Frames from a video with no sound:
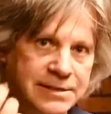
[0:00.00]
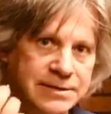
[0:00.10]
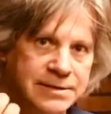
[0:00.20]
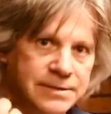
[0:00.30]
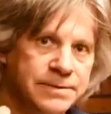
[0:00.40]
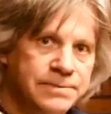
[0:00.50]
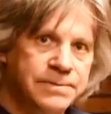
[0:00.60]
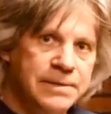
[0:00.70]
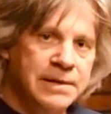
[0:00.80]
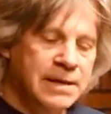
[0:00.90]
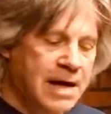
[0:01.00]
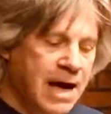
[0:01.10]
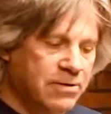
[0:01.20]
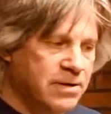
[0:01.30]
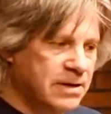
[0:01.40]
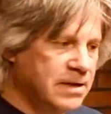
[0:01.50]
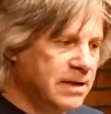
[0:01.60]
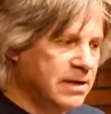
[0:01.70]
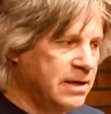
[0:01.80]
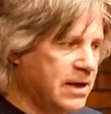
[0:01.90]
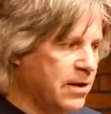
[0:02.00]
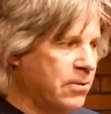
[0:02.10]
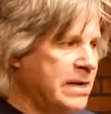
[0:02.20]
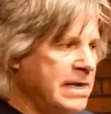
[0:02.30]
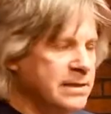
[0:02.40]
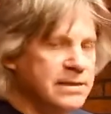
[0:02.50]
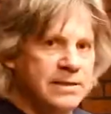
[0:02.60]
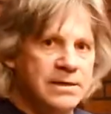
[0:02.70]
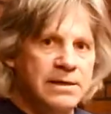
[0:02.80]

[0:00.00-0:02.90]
Yeah. In terms of little patterns?